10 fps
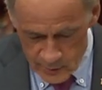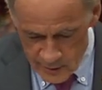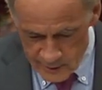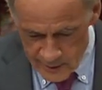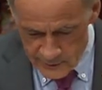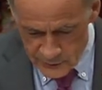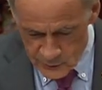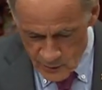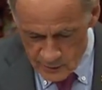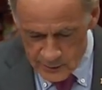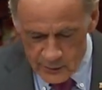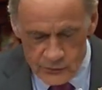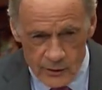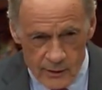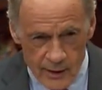I strongly
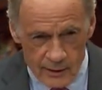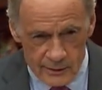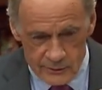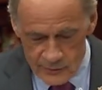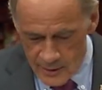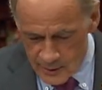urge our colleagues